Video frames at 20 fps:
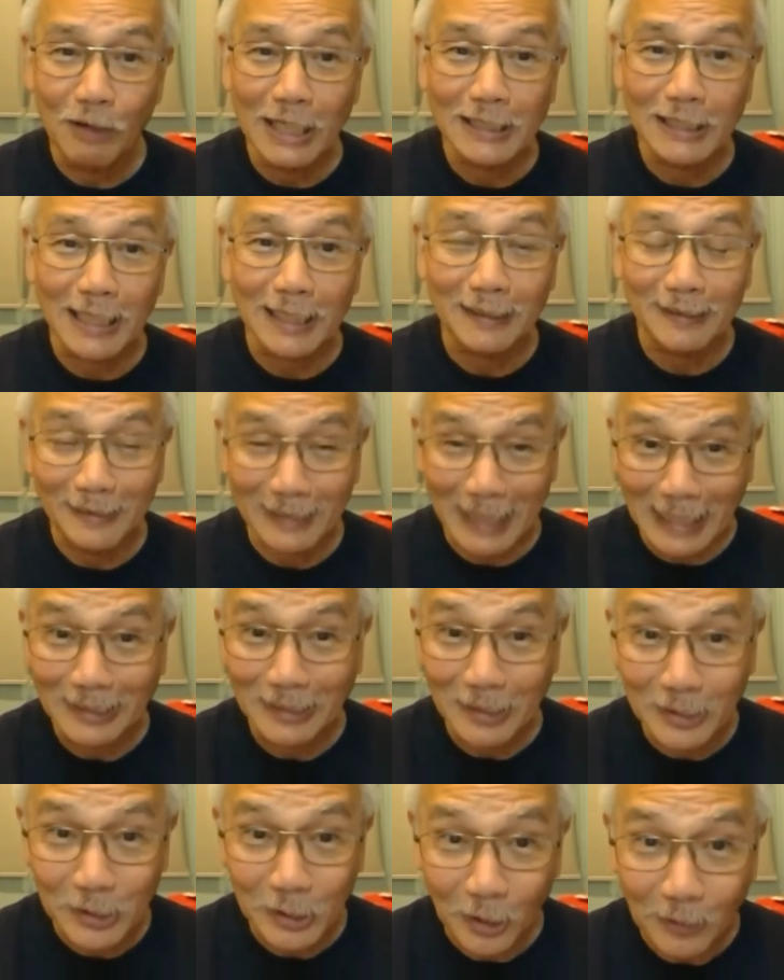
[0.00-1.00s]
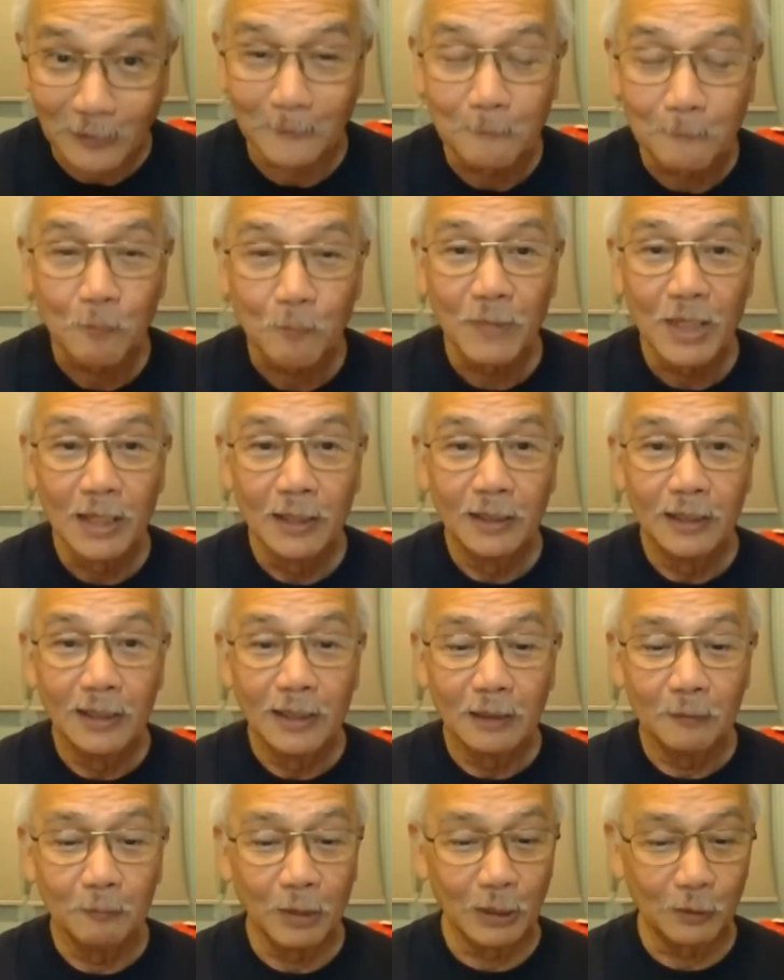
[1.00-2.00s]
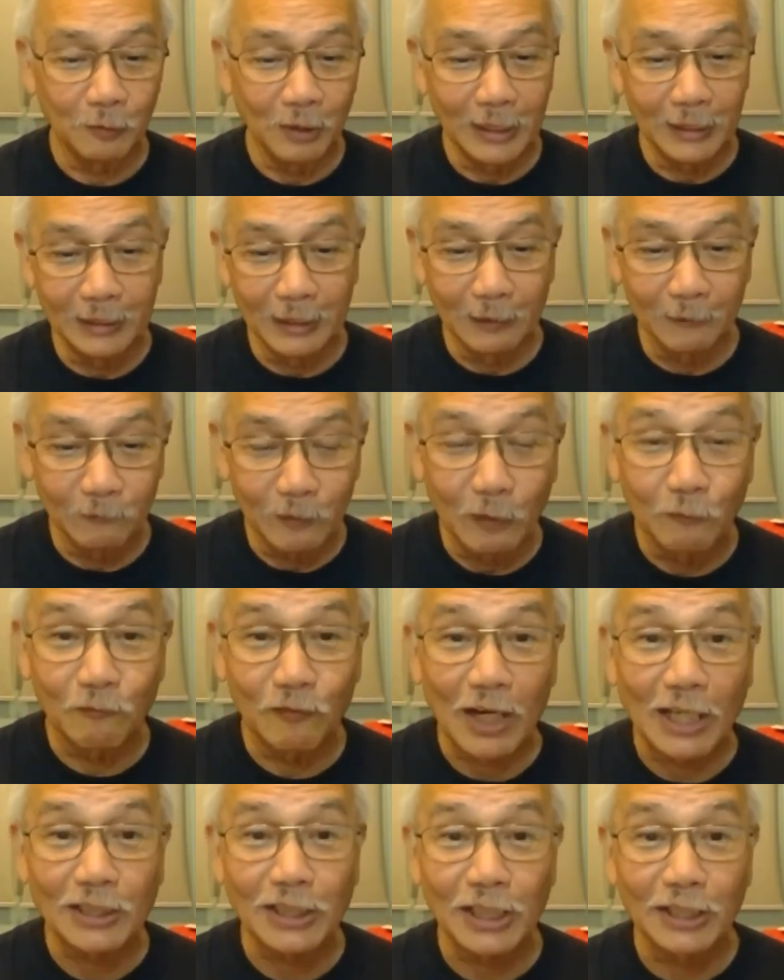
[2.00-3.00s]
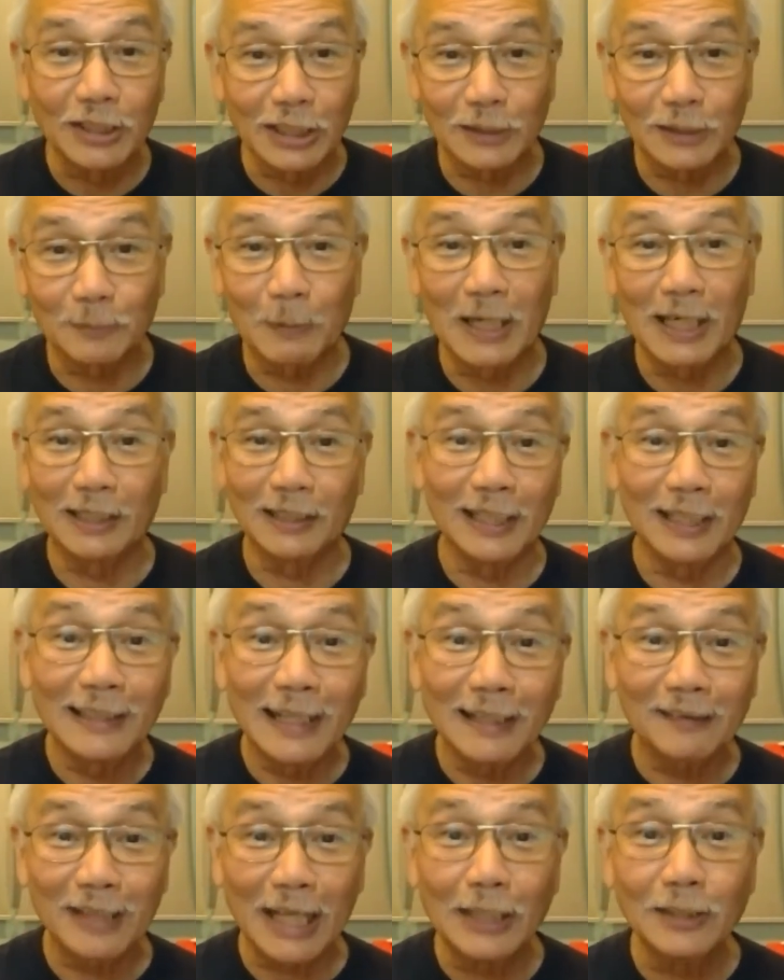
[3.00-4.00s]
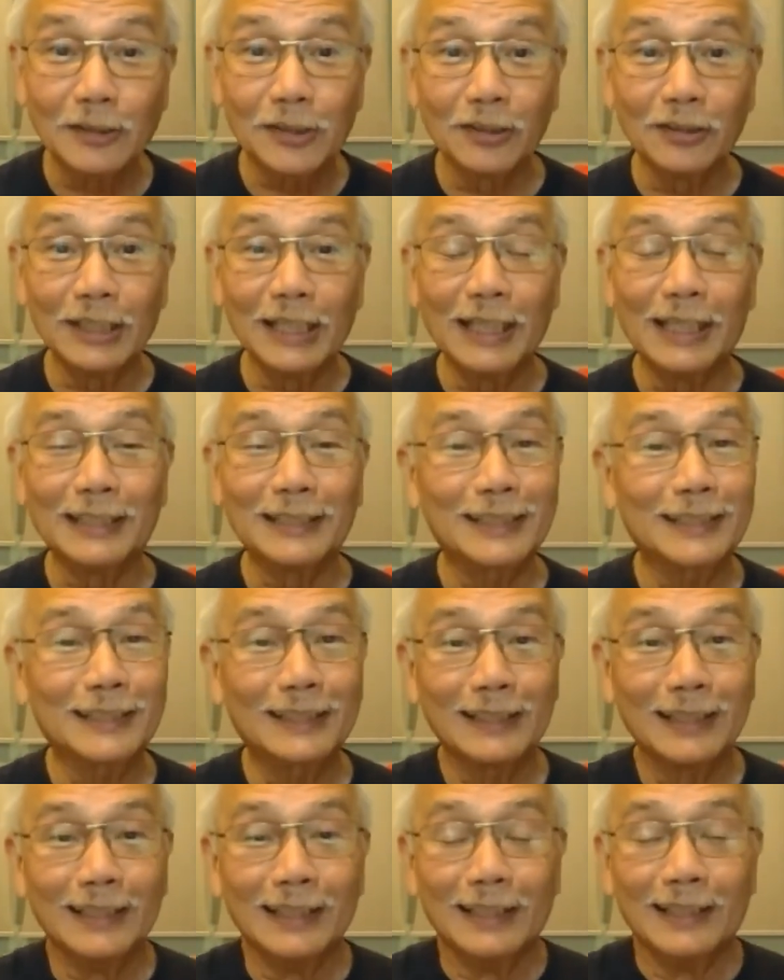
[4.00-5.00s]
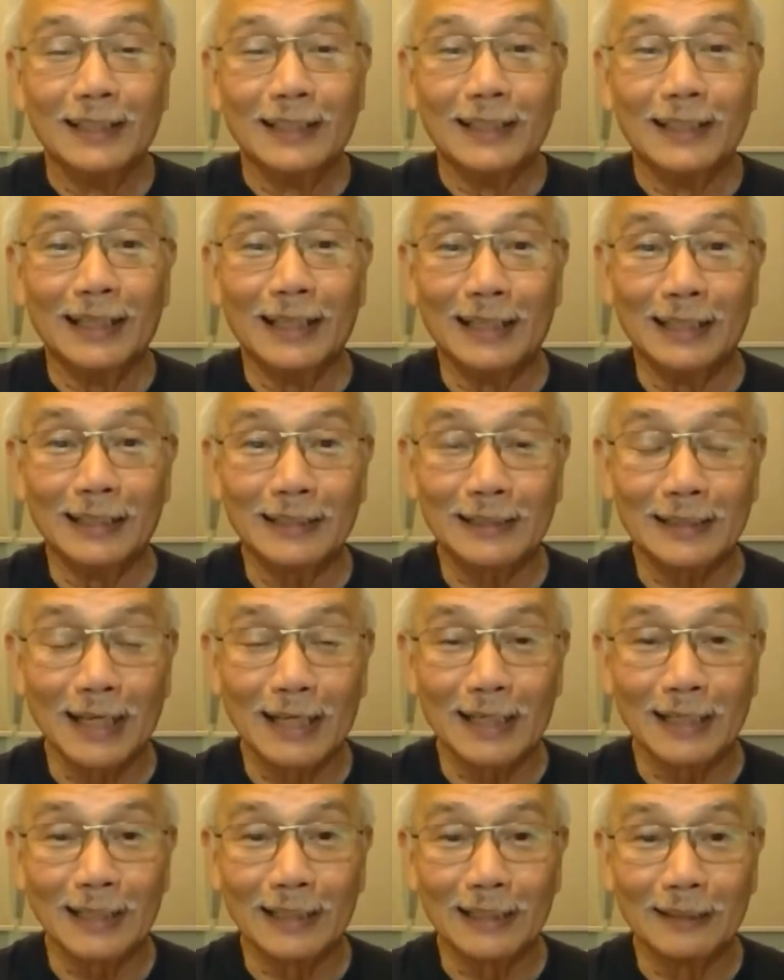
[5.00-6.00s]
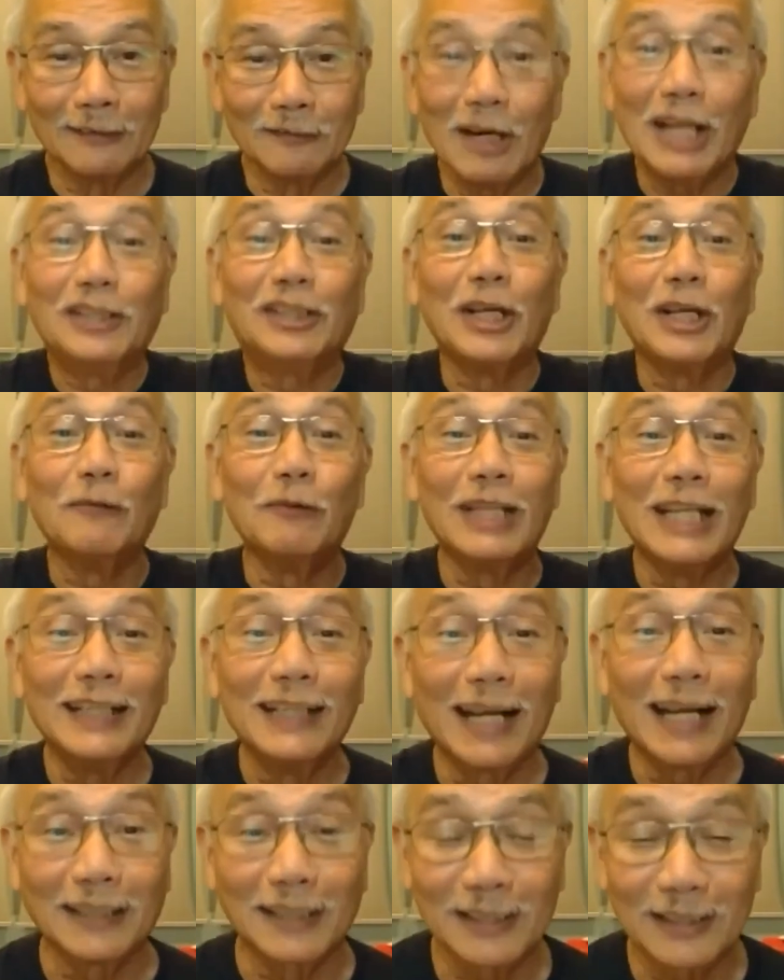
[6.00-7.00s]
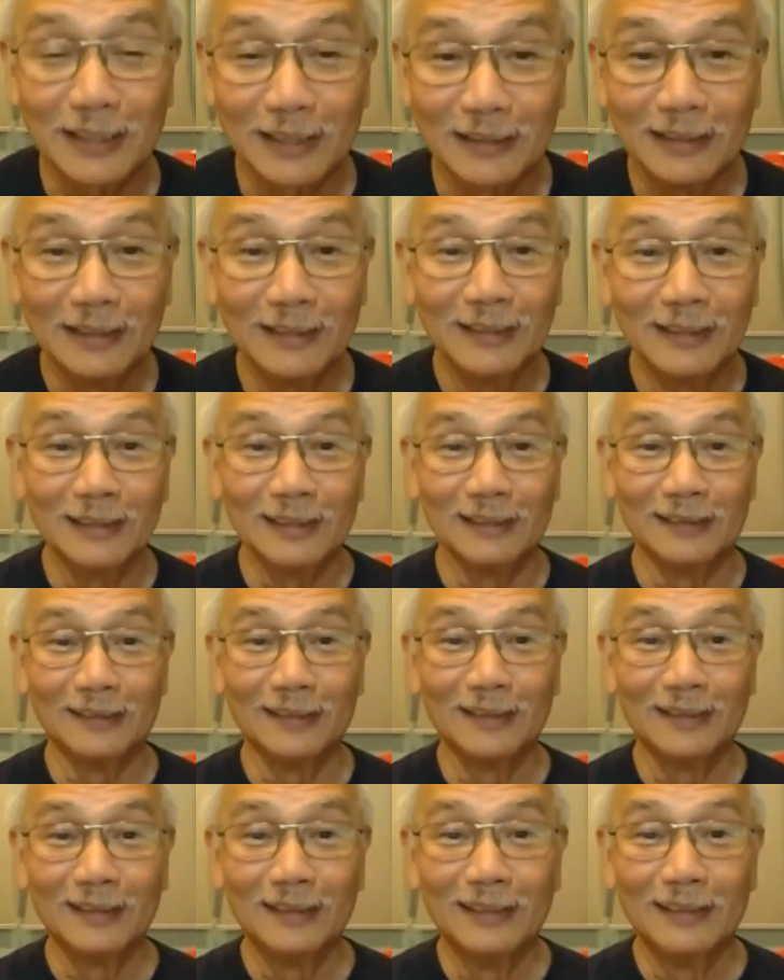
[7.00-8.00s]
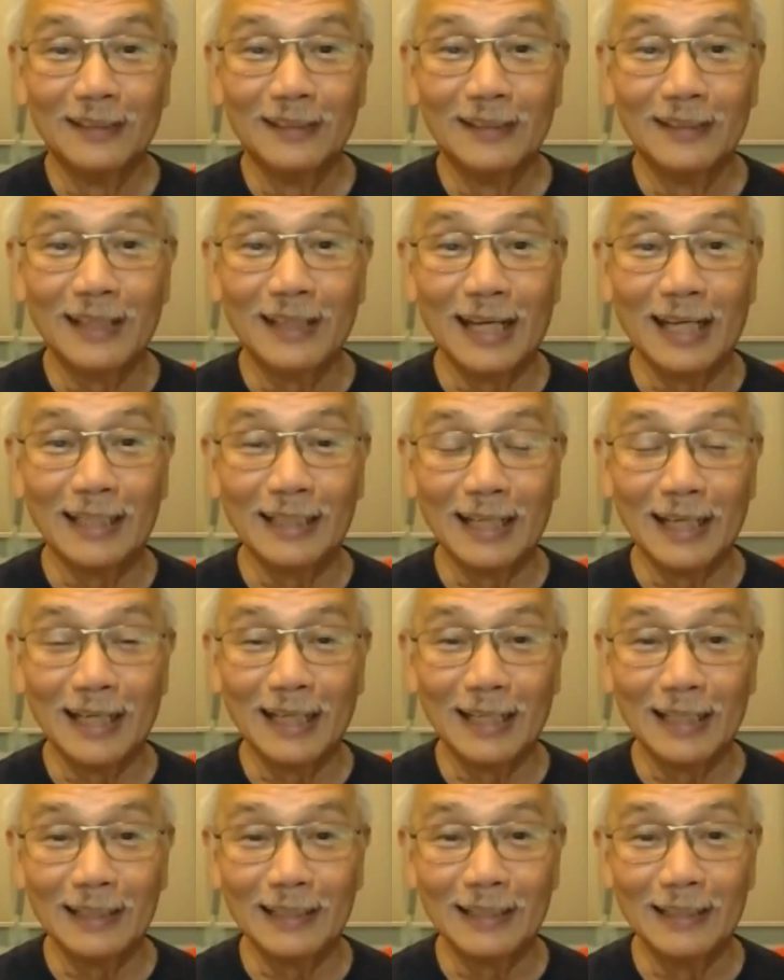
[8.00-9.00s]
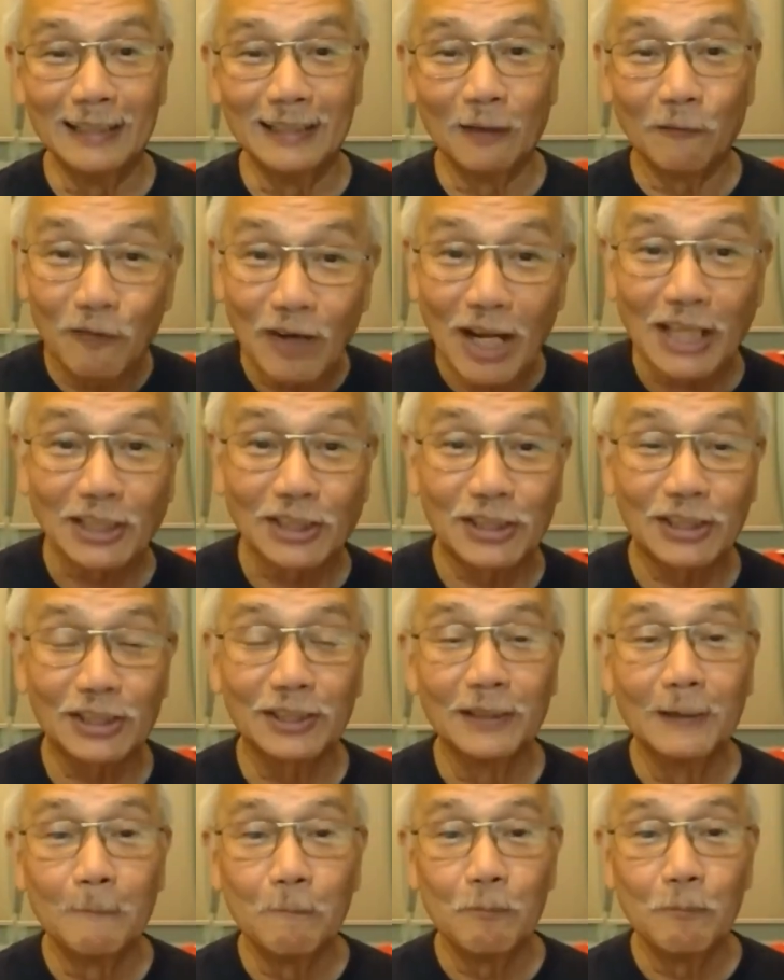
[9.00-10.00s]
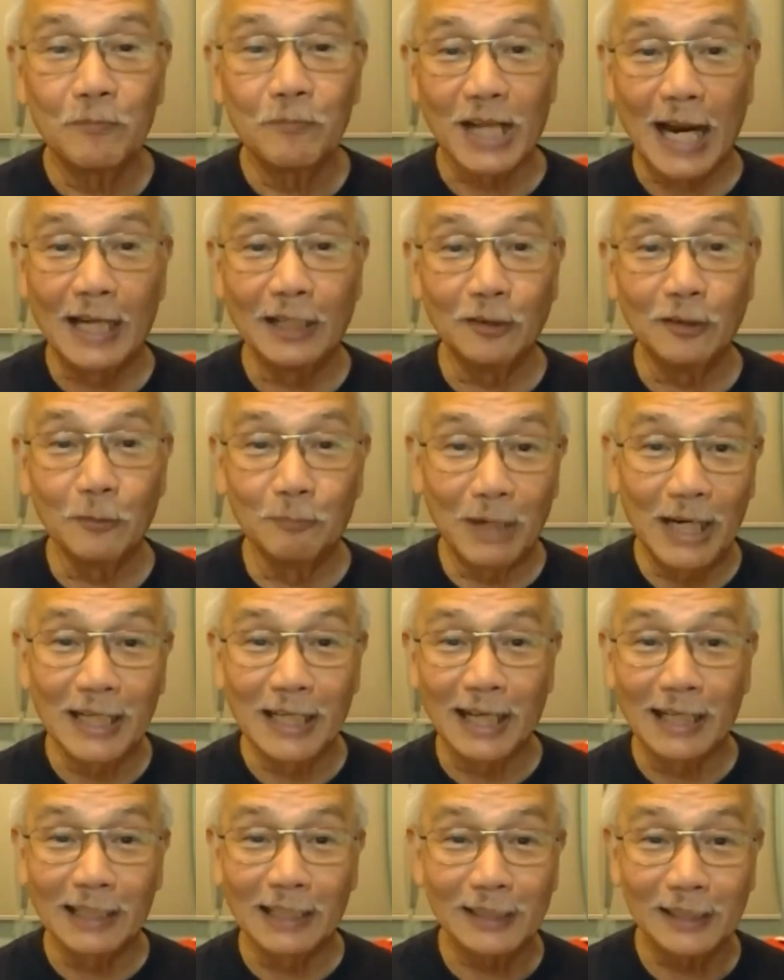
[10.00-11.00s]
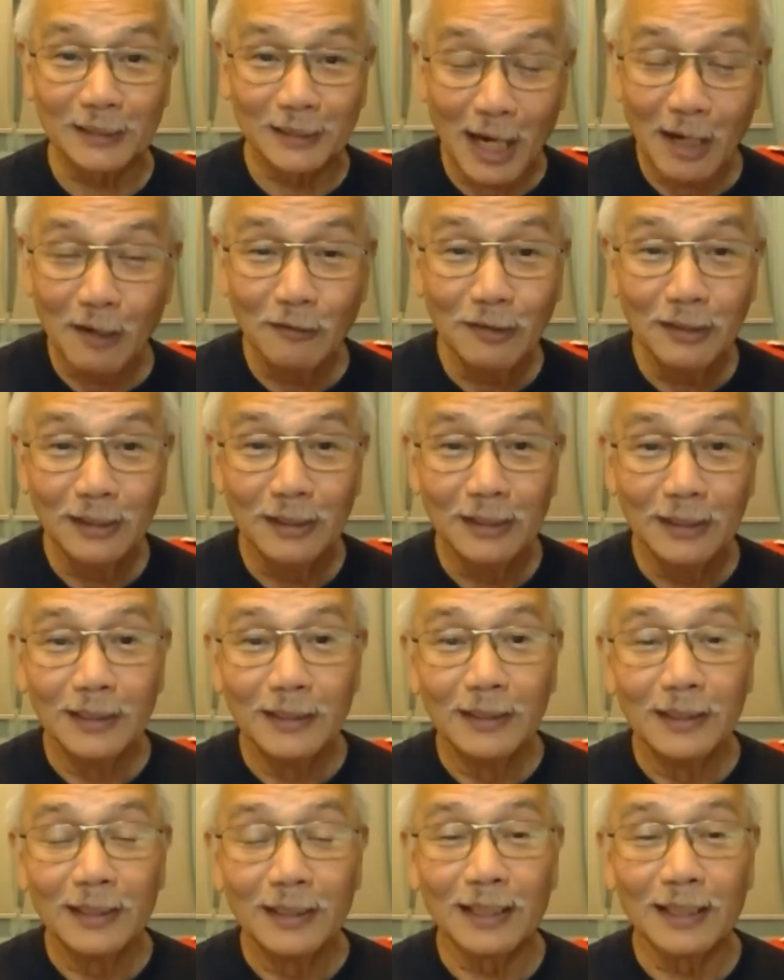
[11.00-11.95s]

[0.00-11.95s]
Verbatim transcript: always a tension between the, the flesh and the spirit, and that tension is is uh, raging within us. And and the flesh trying to bring us down